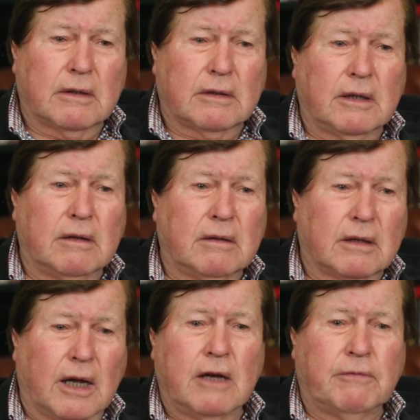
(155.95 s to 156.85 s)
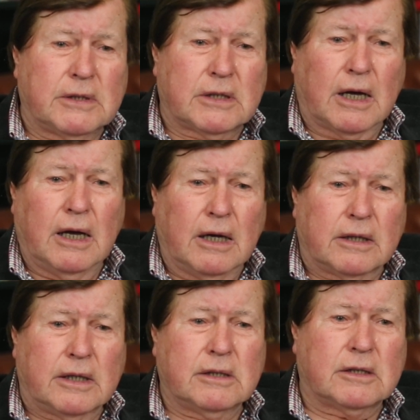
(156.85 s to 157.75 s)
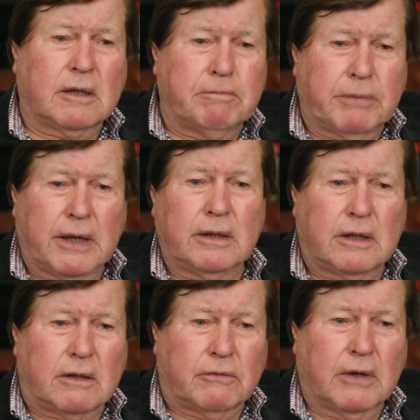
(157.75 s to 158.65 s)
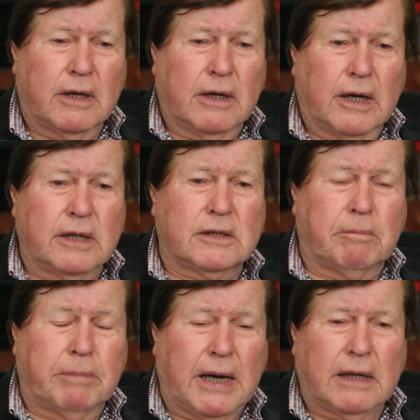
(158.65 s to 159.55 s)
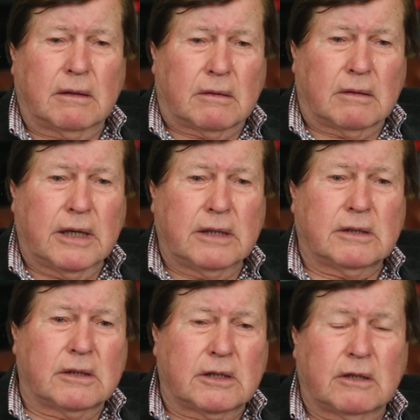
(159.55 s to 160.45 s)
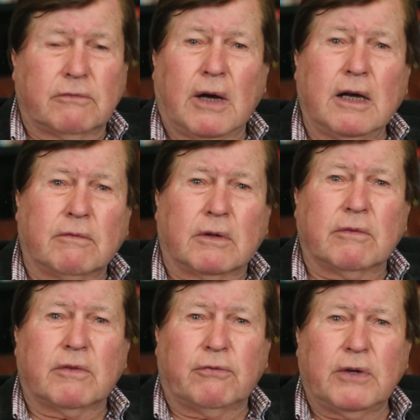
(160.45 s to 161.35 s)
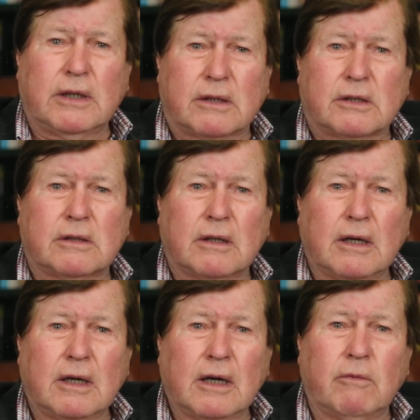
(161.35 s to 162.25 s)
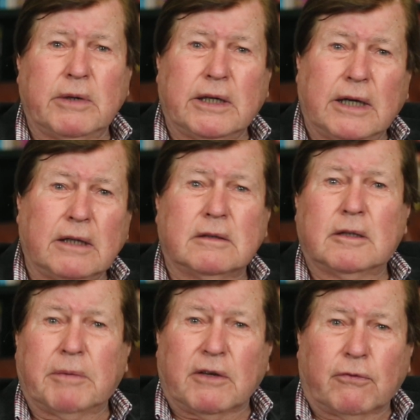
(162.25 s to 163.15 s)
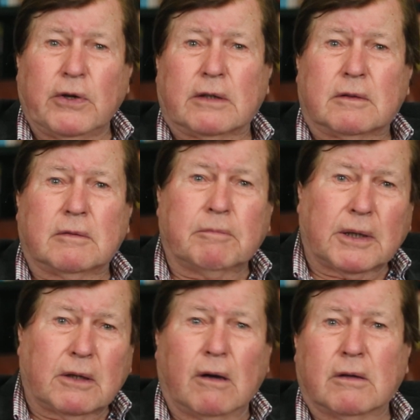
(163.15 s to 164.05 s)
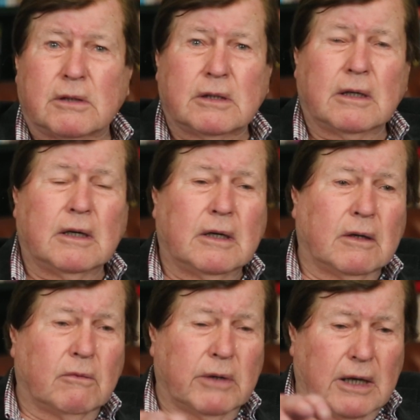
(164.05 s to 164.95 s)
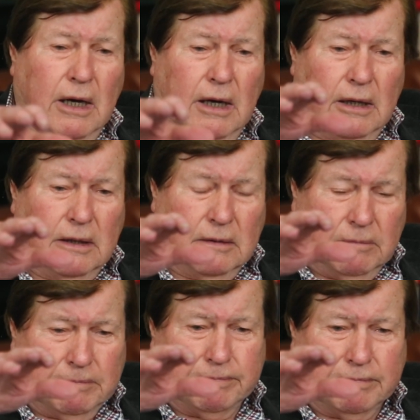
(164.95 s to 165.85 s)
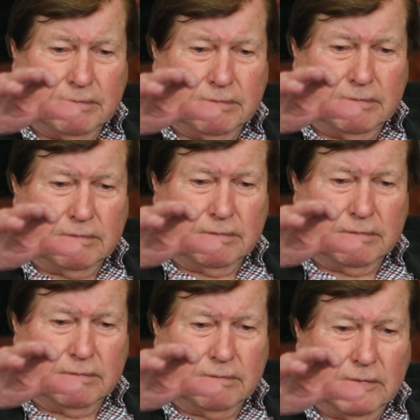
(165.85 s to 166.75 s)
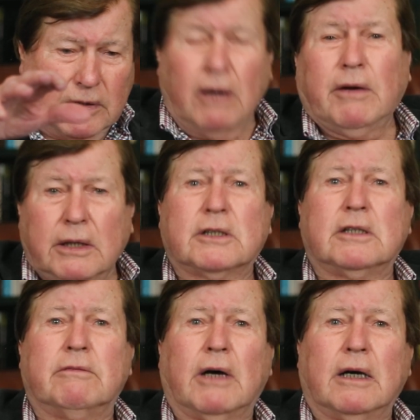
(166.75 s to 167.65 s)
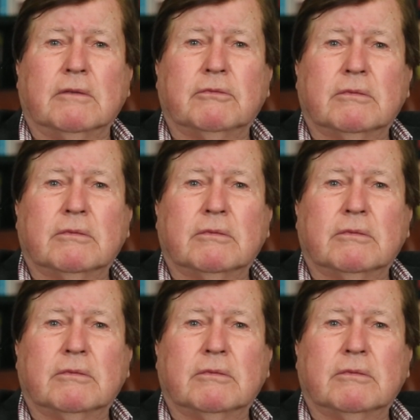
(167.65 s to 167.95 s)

You know, life is hard, it's competitive, it's a battle, it's the survival of the fittest. And we get to be fit because we are going to survive.